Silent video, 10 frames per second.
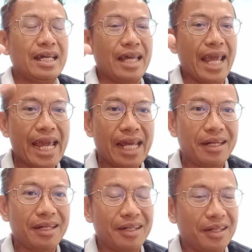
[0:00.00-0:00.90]

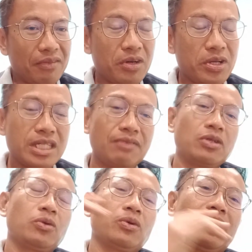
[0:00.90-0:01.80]
And of course, if
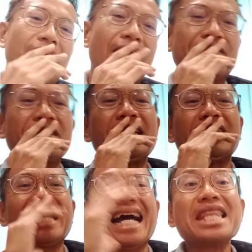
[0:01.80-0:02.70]
you are reading
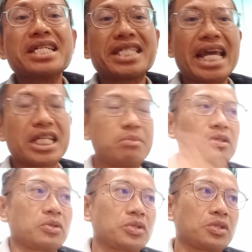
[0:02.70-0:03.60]
the other
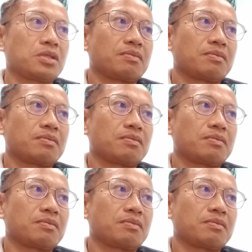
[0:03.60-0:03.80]
textbooks,